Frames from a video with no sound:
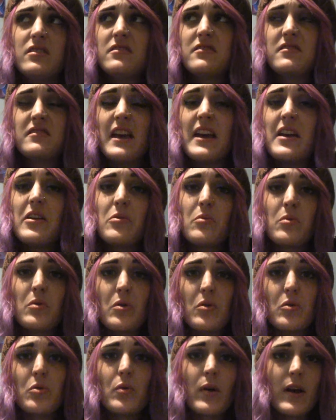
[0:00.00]
They were
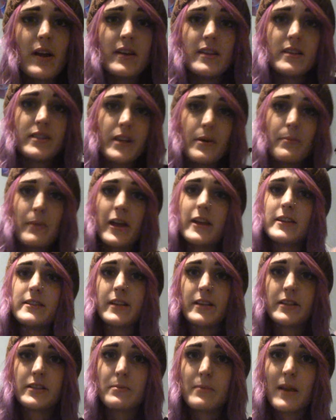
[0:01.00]
always
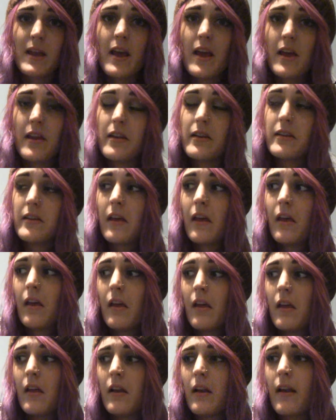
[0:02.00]
amazing to me, and
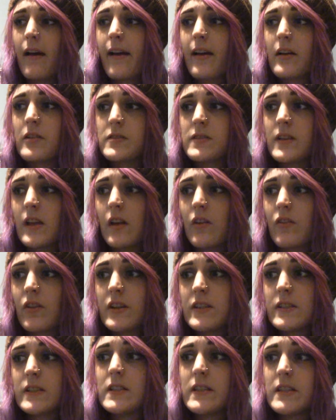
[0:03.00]
like I was saying
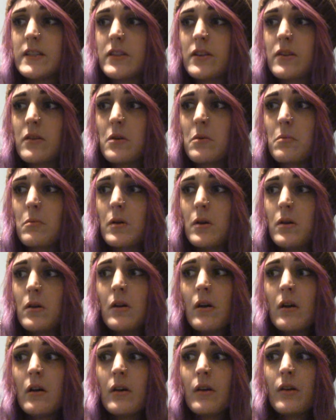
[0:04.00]
recently to them,
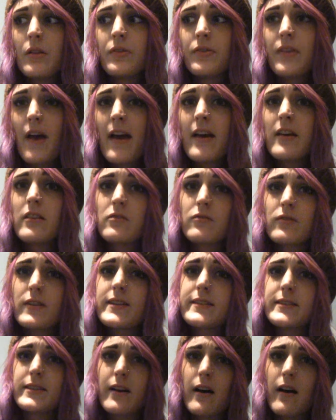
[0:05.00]
they're the
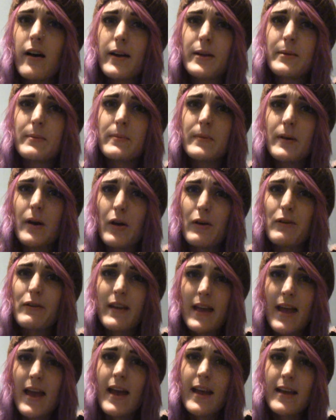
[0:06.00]
reason I'm
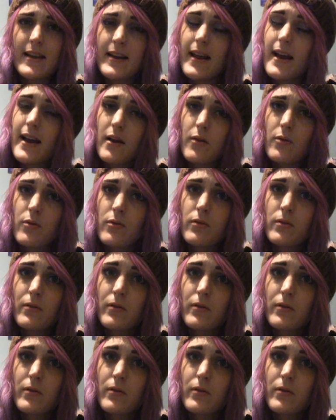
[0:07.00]
okay now,